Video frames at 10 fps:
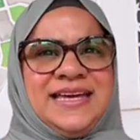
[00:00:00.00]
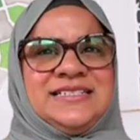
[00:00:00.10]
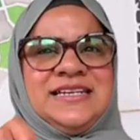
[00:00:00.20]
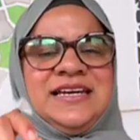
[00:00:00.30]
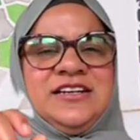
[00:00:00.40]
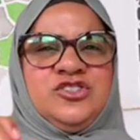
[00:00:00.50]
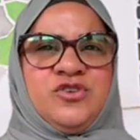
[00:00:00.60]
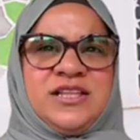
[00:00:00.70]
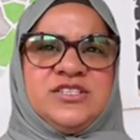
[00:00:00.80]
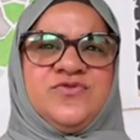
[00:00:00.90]
drawing
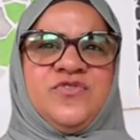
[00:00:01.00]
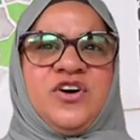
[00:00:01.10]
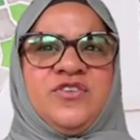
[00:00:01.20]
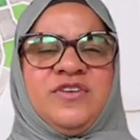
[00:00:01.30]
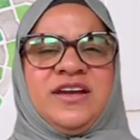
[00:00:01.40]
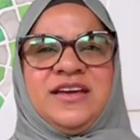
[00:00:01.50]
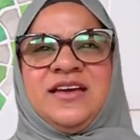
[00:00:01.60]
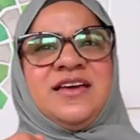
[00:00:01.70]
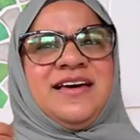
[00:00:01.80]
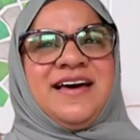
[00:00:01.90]
circles
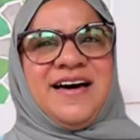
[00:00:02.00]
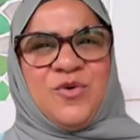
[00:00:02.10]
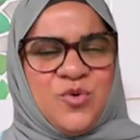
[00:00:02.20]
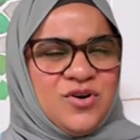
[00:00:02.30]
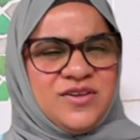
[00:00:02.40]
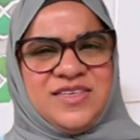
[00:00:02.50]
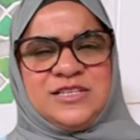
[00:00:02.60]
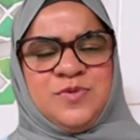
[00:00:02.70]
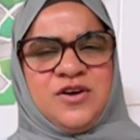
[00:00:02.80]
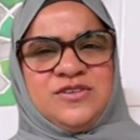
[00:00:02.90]
and lines,
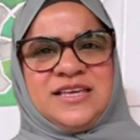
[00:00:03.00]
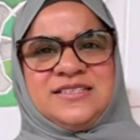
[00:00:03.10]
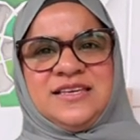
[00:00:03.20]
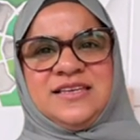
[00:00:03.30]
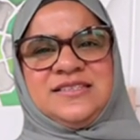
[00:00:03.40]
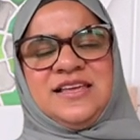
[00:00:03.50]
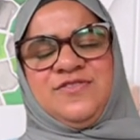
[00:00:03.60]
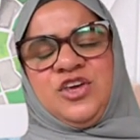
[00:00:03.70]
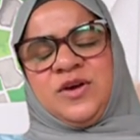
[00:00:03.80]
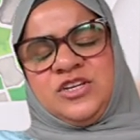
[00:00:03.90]
painting,
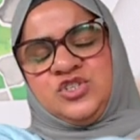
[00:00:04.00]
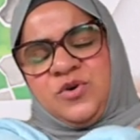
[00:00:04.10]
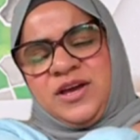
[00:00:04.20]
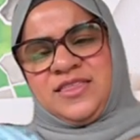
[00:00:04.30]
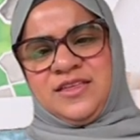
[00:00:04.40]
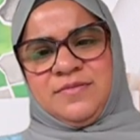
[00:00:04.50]
transferring,